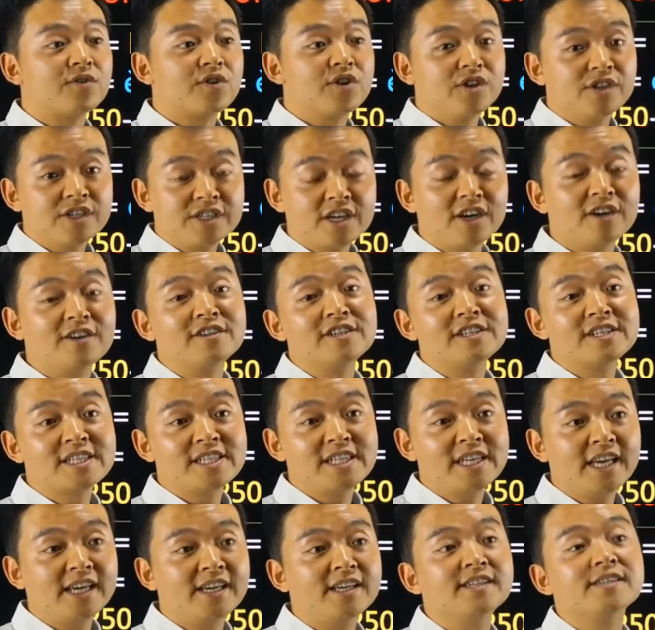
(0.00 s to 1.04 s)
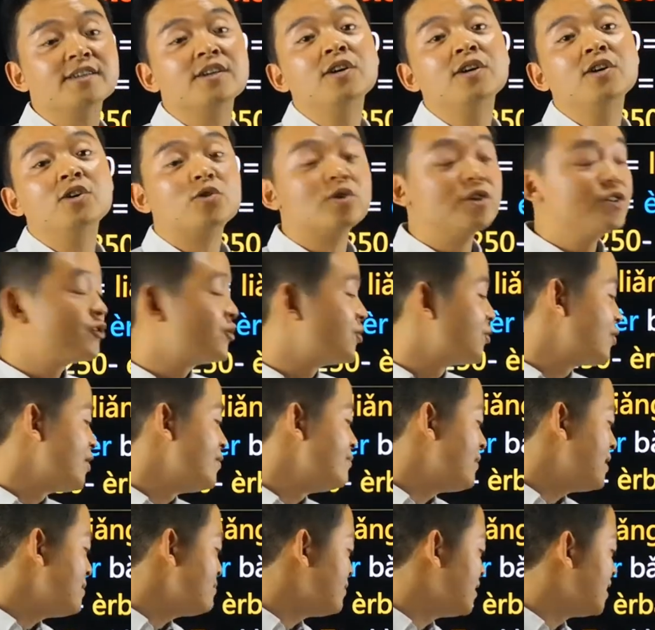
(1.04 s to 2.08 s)
for you to understand or to
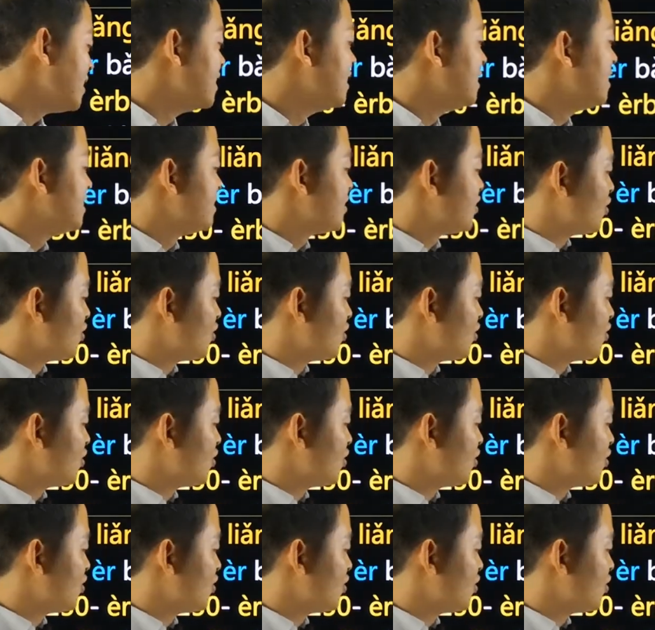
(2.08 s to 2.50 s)
remember